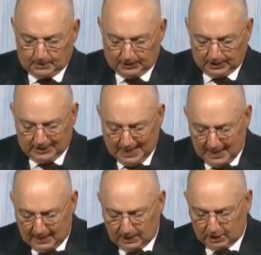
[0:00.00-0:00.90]
the
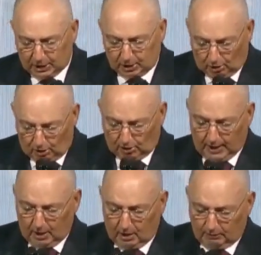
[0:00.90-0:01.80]
daily
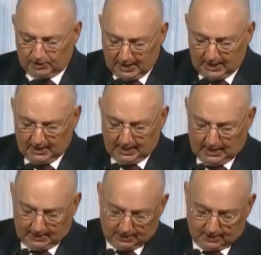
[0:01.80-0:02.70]
story of daily
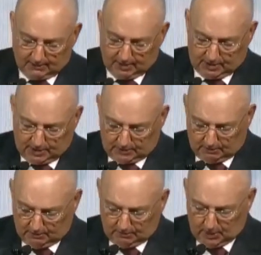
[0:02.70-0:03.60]

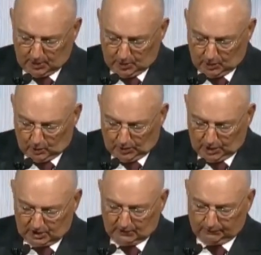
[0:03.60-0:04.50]
anti-Semitism,
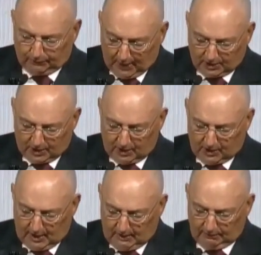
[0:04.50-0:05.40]
which is
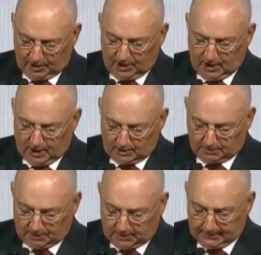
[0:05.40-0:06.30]
affecting every
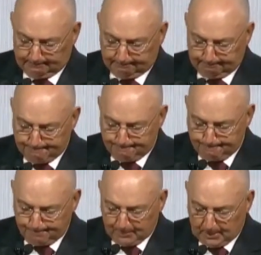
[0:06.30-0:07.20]
diaspora
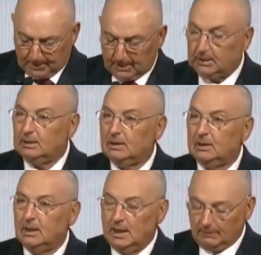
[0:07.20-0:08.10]
in
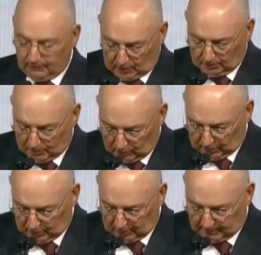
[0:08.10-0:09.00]
every
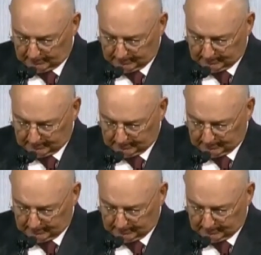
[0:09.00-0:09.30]
community.